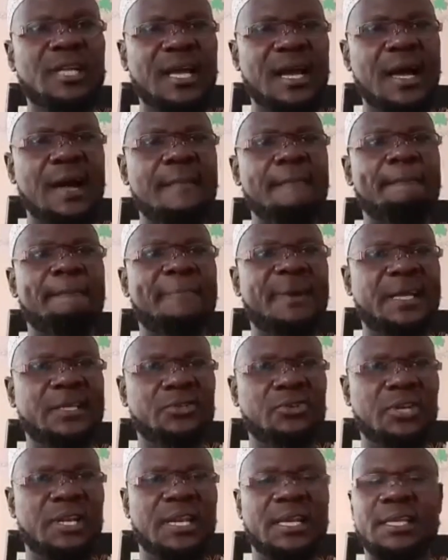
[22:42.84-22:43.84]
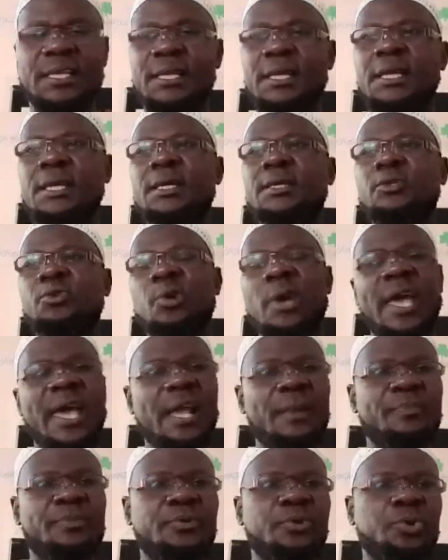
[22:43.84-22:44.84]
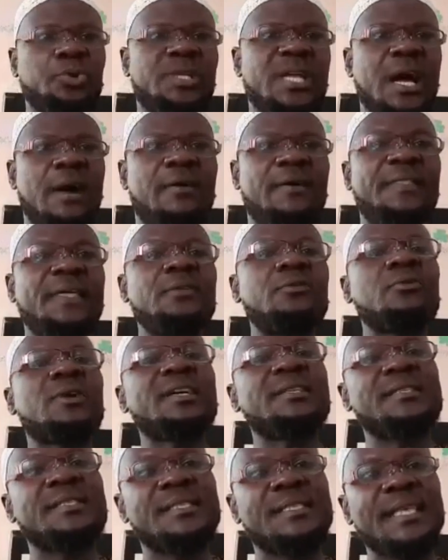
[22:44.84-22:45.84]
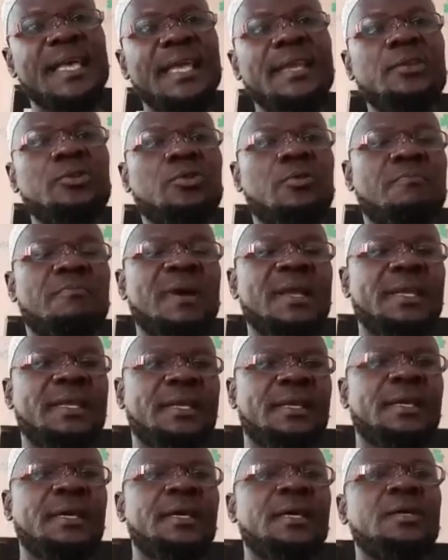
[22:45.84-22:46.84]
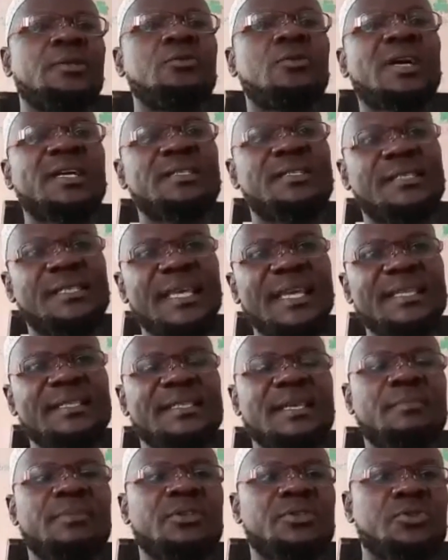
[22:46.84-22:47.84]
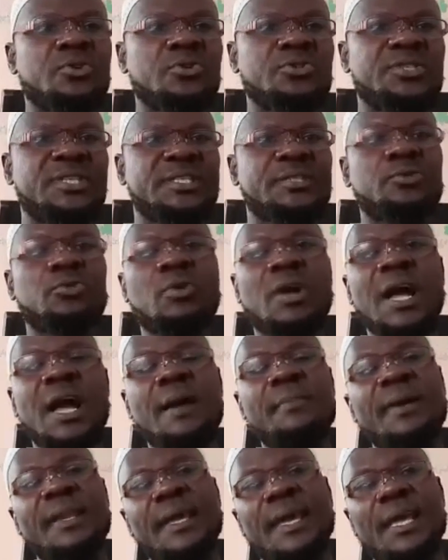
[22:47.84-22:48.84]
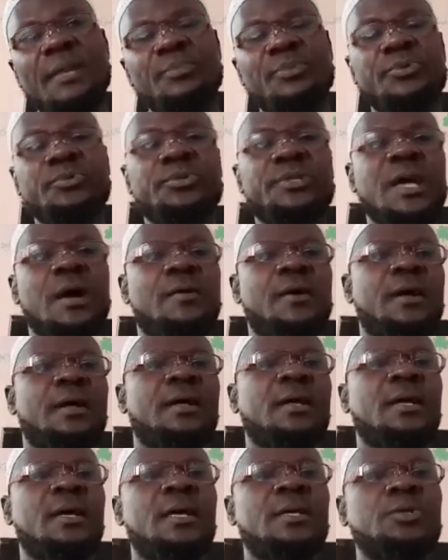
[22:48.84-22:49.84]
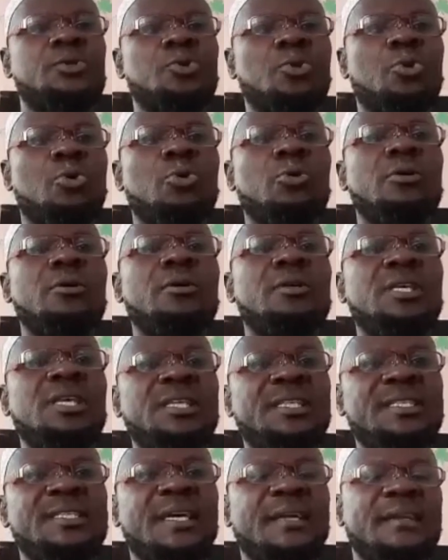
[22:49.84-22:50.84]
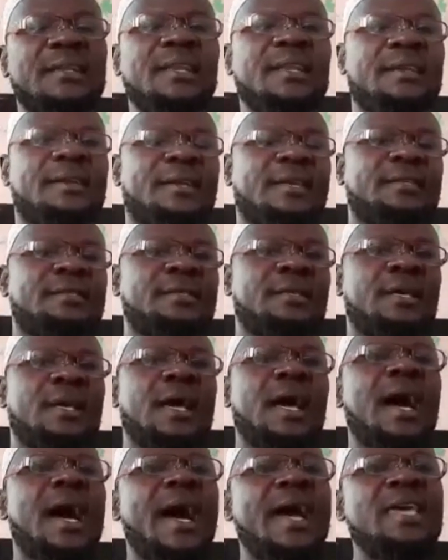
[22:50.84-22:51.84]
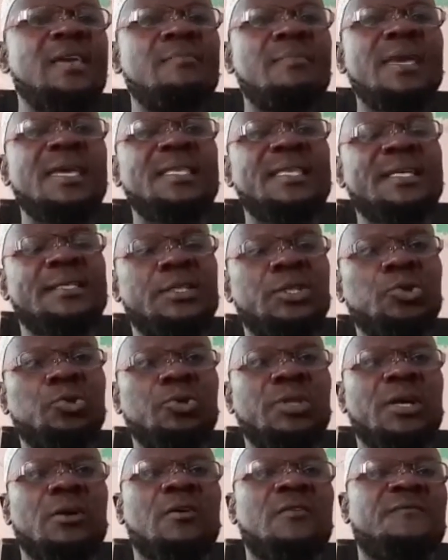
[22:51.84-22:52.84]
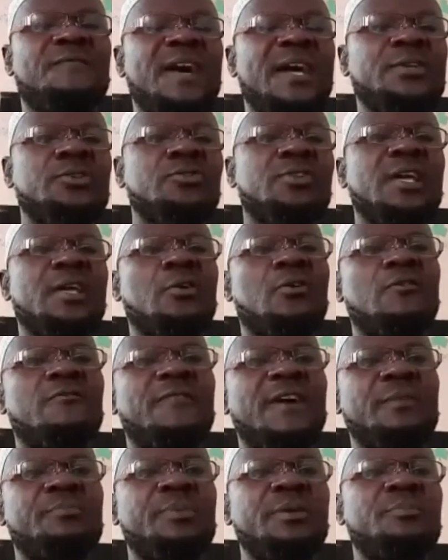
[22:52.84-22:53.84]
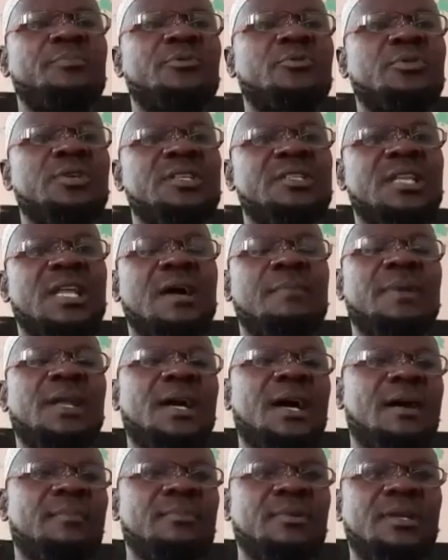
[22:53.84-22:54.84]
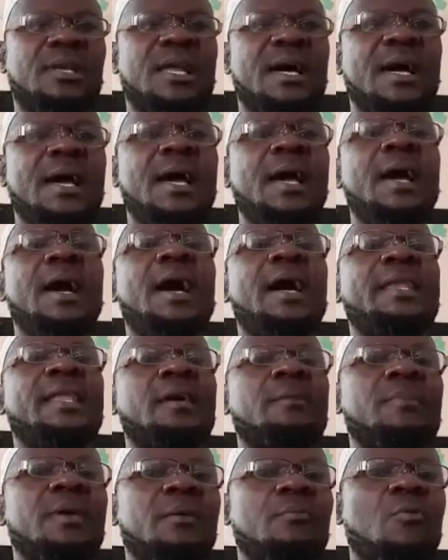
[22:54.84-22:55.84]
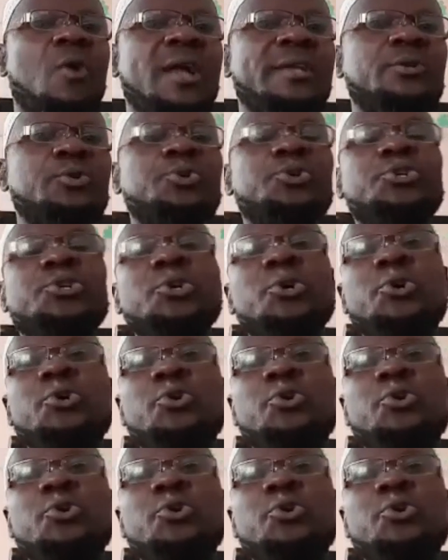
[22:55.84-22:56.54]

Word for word: come personally to help do dawa, then you can send your money. You can send some resources to come and help do dawa. So it is a relay race. I may just do the conversion. I convert people to Islam, Alhamdulillah. And I may want to show